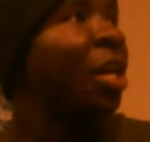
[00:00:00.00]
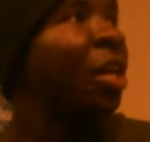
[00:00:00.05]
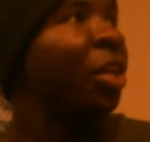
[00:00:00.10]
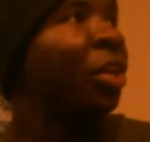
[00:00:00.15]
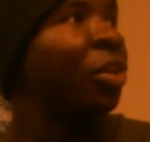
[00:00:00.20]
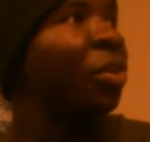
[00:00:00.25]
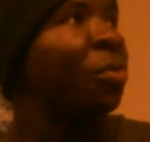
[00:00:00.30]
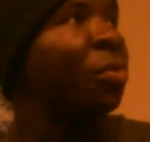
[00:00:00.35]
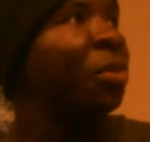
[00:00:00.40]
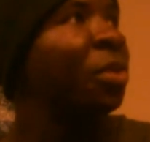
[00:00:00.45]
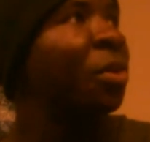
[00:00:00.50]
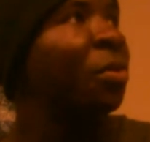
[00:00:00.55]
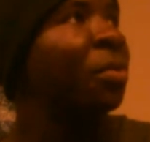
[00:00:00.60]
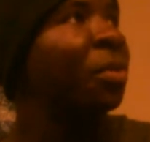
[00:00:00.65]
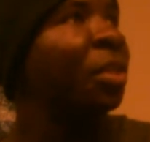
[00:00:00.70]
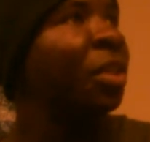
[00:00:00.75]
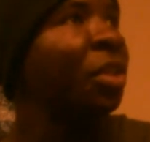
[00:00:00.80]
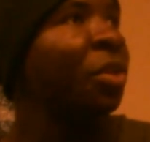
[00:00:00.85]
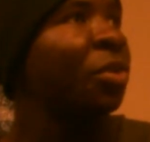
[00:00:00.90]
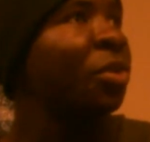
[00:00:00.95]
You
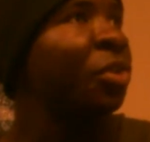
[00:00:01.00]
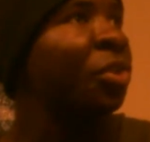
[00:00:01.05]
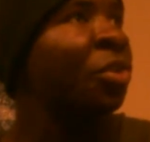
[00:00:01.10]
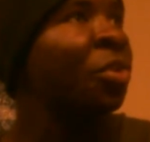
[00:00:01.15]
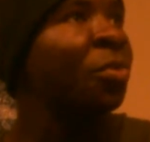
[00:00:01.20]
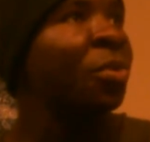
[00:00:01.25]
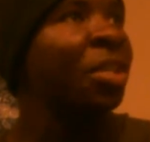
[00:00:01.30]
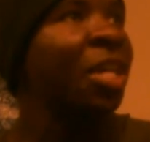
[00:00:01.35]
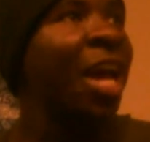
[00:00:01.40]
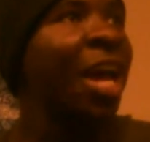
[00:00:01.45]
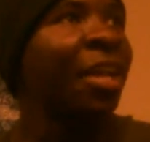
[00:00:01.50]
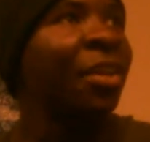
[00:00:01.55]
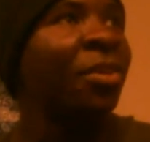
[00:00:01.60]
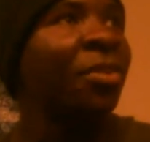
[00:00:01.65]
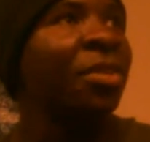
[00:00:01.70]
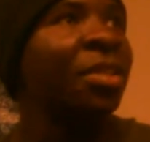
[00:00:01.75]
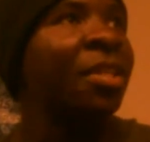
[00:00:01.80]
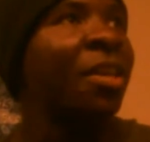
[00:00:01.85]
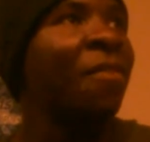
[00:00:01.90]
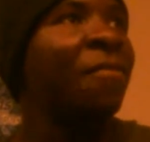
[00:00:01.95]
don't, you tie
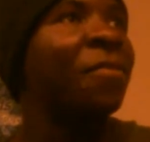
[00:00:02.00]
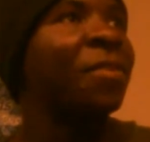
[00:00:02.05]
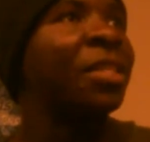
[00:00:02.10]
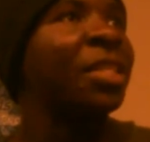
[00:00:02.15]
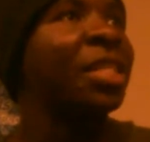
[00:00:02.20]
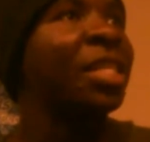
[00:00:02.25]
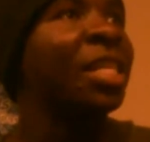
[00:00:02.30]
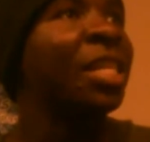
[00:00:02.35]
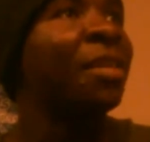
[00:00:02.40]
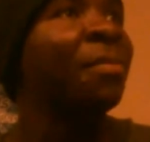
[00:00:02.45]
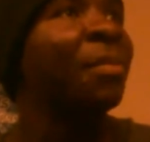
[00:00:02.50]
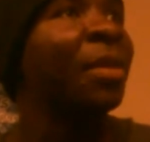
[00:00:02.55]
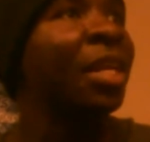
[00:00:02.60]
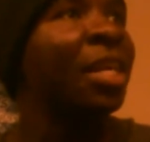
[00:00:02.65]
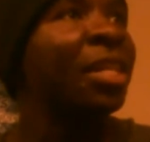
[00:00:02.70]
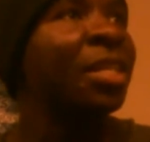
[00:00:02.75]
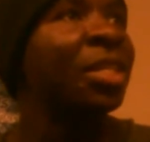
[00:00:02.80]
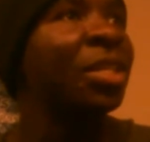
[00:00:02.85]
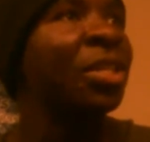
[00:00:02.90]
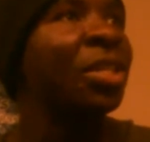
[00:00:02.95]
your self-esteem
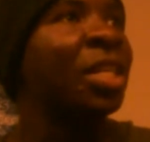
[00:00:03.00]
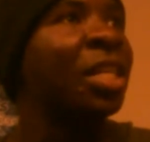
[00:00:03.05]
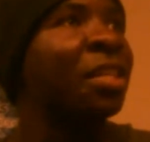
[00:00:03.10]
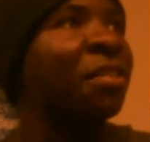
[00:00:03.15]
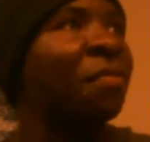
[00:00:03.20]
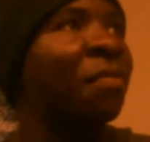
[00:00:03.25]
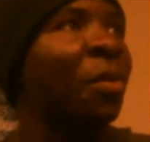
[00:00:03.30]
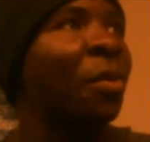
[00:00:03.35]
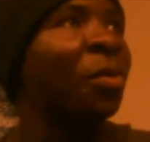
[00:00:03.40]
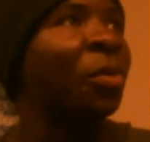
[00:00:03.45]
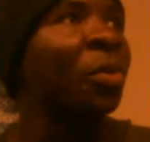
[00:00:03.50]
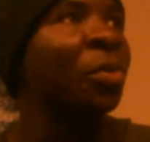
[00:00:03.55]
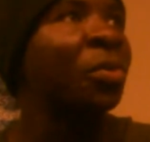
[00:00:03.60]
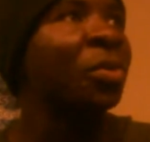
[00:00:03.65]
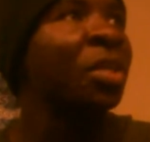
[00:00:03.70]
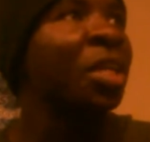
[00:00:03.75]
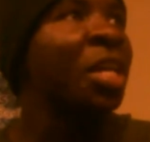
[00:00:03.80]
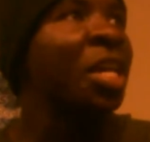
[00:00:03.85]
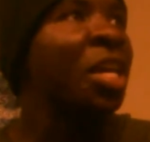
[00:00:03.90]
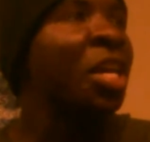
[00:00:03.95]
into these
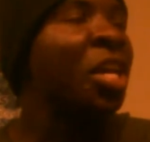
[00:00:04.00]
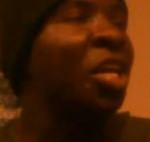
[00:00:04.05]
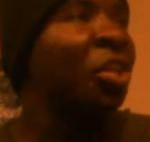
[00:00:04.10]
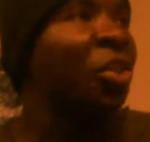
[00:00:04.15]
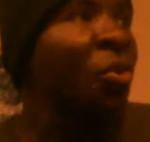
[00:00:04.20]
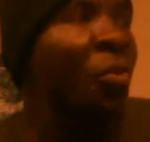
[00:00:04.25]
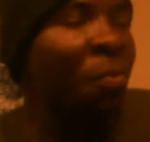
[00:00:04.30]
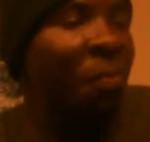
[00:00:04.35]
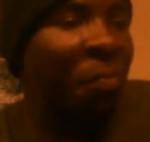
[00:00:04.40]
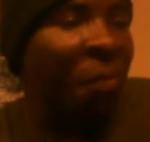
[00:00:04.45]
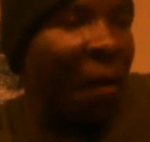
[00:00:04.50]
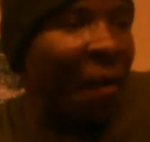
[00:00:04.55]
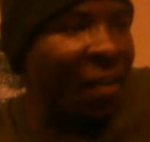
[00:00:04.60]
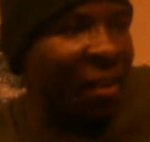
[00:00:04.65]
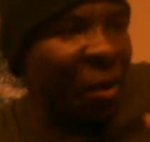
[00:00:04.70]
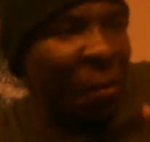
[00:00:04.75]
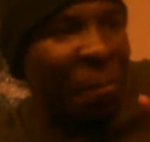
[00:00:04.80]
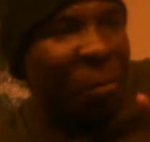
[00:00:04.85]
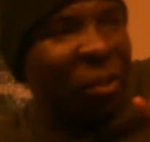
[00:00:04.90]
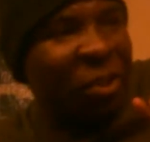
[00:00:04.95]
photos. You,
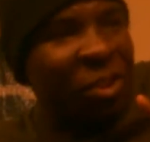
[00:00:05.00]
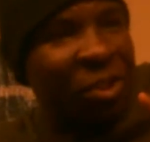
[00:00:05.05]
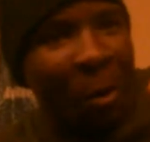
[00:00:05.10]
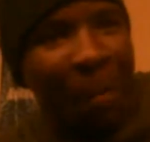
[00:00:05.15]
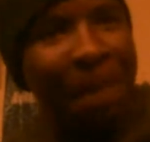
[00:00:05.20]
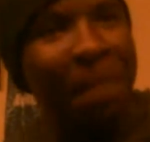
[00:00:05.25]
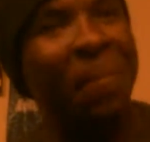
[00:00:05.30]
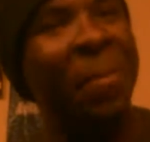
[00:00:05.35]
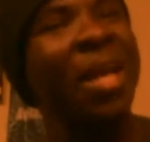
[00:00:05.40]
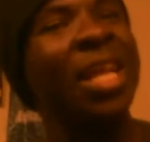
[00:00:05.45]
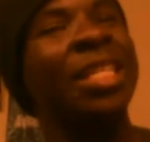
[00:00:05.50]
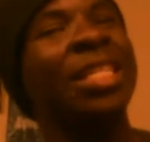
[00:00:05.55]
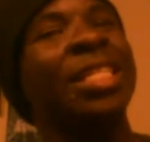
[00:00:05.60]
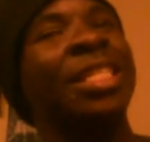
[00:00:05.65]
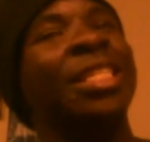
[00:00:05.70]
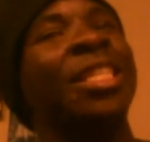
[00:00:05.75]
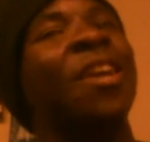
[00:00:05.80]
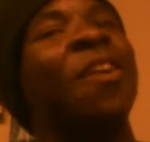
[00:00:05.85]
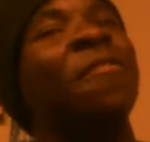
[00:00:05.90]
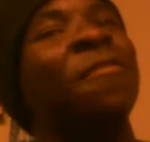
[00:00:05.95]
you put your best
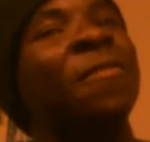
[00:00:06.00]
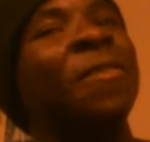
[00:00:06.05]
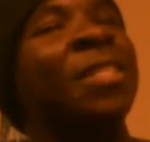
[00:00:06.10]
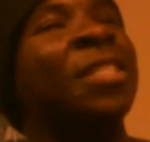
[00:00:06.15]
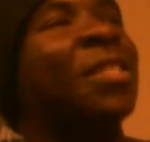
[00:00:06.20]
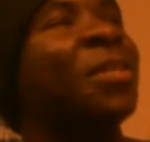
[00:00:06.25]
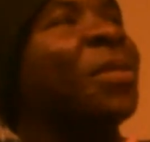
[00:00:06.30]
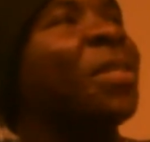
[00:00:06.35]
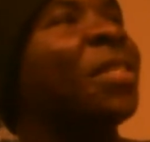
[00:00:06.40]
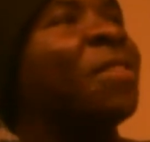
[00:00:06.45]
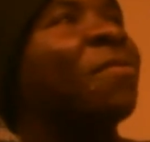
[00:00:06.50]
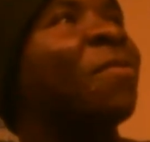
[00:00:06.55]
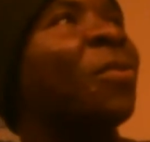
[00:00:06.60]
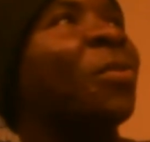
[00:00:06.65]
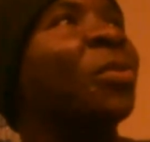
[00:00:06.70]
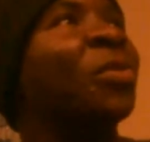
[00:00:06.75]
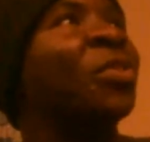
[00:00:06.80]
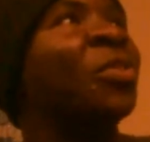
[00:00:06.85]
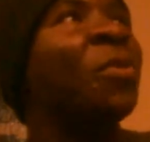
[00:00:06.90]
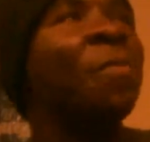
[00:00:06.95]
self into these
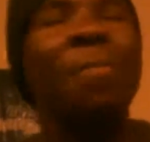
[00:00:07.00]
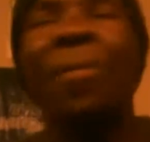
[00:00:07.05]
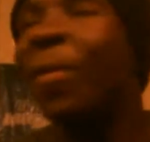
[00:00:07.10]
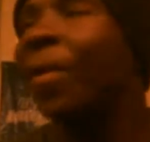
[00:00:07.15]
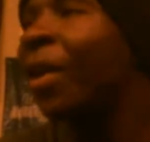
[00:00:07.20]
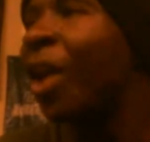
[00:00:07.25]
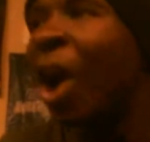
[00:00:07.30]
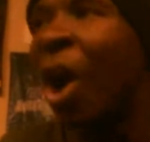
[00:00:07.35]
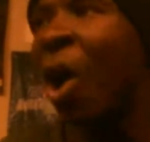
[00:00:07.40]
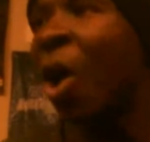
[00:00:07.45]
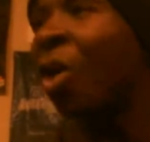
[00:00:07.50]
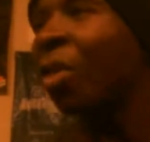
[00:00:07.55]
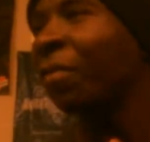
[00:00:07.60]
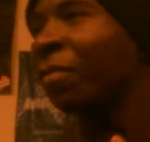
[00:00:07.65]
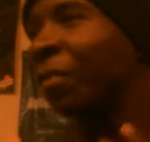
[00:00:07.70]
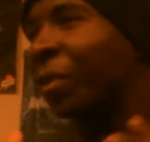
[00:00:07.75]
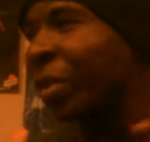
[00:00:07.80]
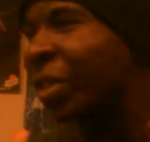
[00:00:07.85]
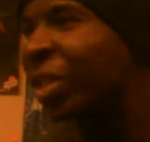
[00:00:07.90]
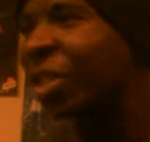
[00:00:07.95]
photos. You put all
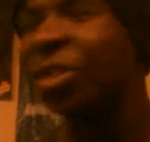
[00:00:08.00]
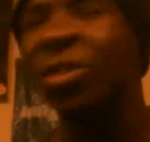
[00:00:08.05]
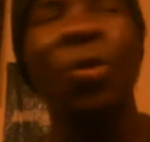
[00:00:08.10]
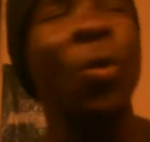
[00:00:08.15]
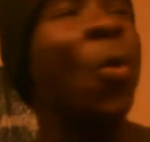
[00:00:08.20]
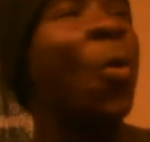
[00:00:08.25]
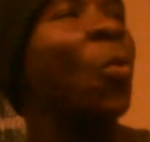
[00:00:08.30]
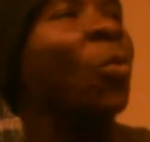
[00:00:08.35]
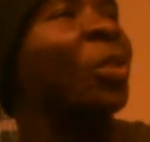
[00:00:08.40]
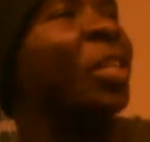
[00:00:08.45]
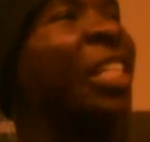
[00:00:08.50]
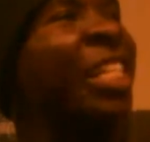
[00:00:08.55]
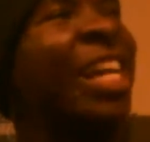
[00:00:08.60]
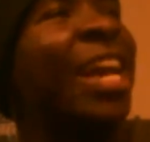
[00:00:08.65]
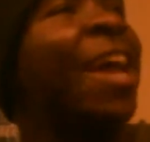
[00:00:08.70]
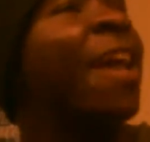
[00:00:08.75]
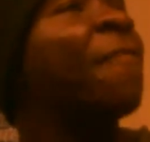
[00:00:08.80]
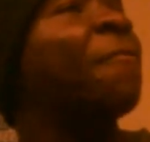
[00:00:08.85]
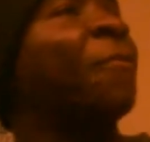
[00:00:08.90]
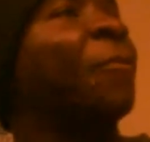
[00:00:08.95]
of your soul and
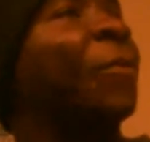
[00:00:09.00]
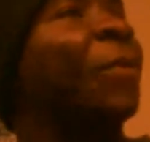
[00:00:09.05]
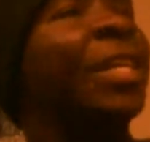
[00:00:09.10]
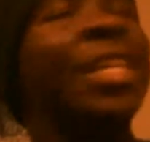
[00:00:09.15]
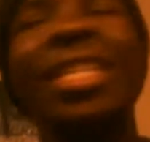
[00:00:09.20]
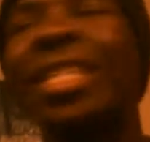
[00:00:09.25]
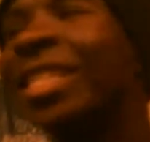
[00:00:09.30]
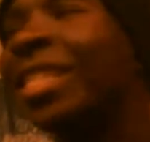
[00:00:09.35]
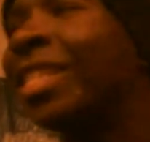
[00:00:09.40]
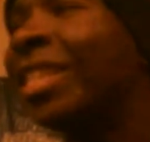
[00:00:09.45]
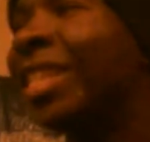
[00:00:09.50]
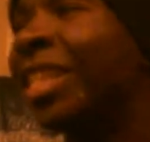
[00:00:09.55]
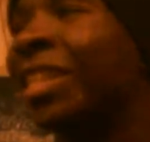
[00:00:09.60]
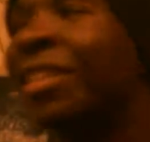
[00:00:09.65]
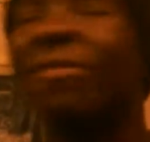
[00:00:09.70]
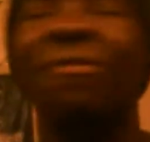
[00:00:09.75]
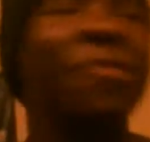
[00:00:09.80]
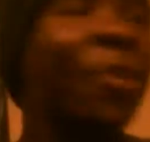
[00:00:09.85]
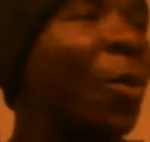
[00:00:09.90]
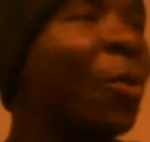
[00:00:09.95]
effort into
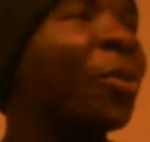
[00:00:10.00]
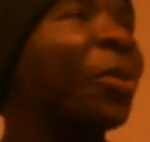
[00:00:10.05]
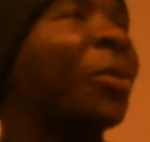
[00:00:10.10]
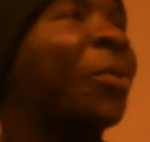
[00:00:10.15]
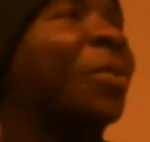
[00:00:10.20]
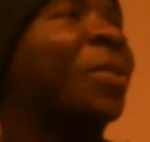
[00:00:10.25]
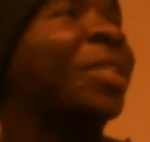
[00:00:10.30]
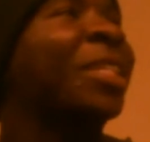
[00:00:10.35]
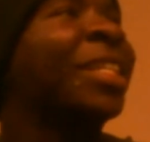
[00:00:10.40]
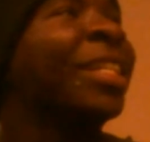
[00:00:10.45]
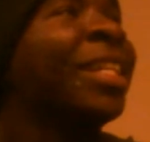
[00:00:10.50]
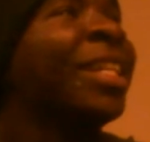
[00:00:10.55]
these photos.